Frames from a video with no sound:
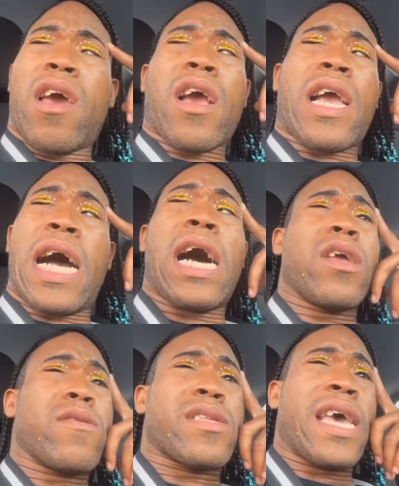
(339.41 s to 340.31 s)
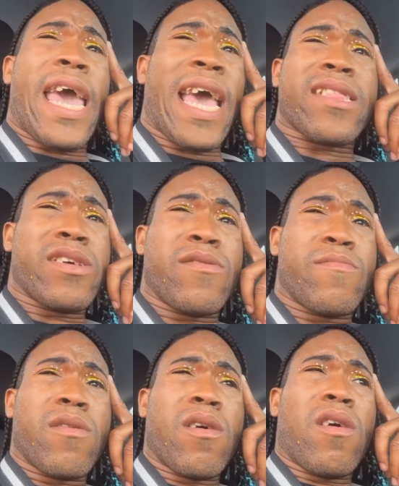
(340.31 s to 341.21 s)
Call him to ask him
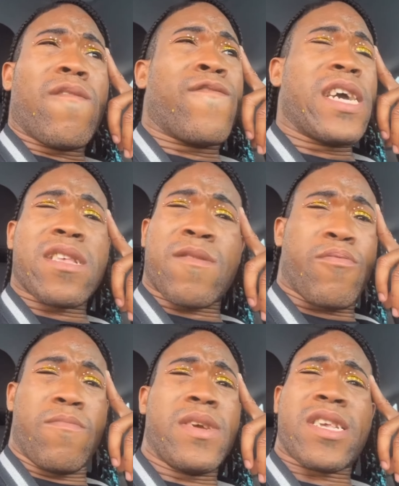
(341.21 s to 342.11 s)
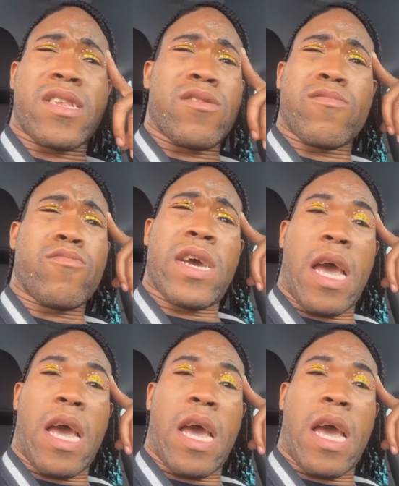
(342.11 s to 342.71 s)
for his permission to wait.